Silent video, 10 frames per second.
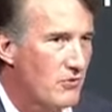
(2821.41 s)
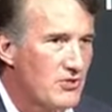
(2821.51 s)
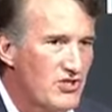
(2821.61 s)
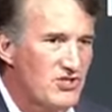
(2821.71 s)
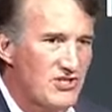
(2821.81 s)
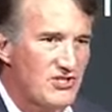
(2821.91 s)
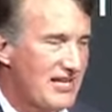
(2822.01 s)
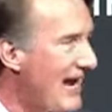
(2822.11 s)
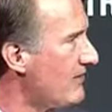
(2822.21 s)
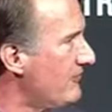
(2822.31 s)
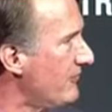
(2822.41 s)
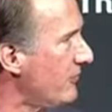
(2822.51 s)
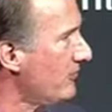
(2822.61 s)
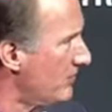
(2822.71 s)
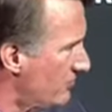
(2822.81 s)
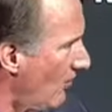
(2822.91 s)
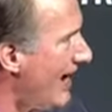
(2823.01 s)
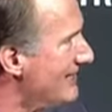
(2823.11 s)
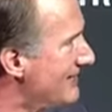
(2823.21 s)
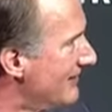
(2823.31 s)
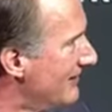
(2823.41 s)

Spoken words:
which is to stand for what's right.